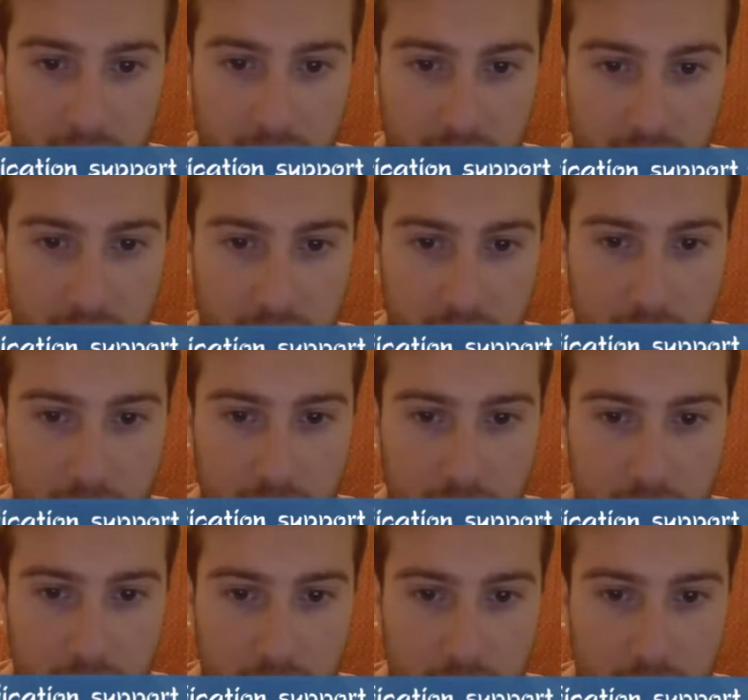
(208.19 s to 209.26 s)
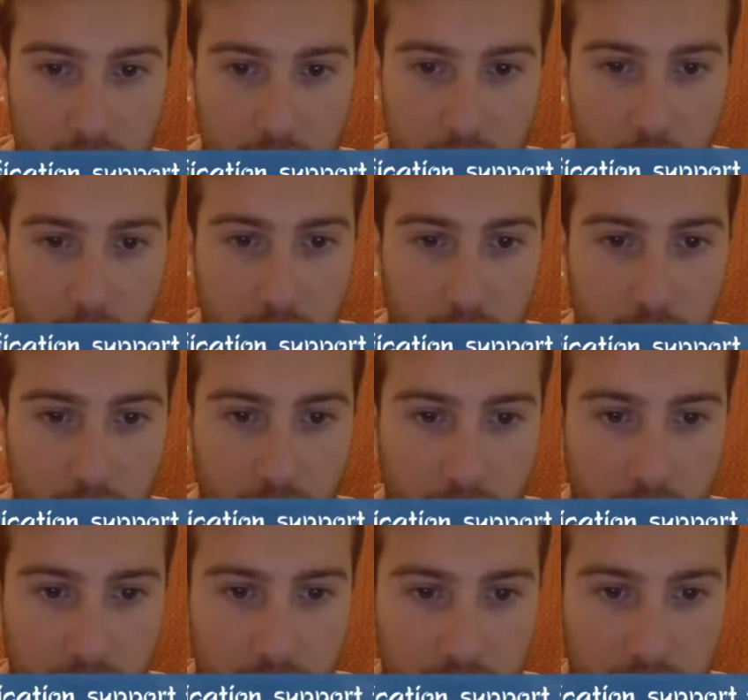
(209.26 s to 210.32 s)
done. Overall,
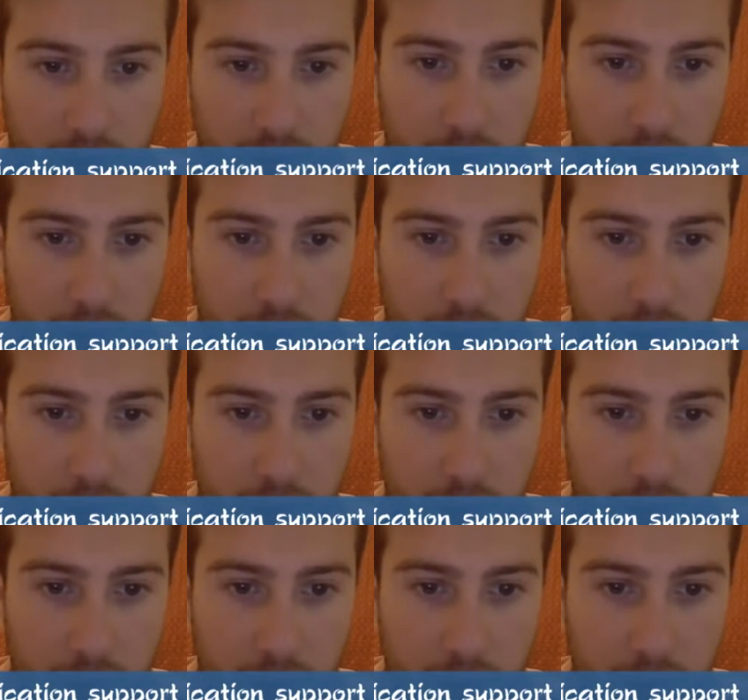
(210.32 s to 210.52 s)
the level of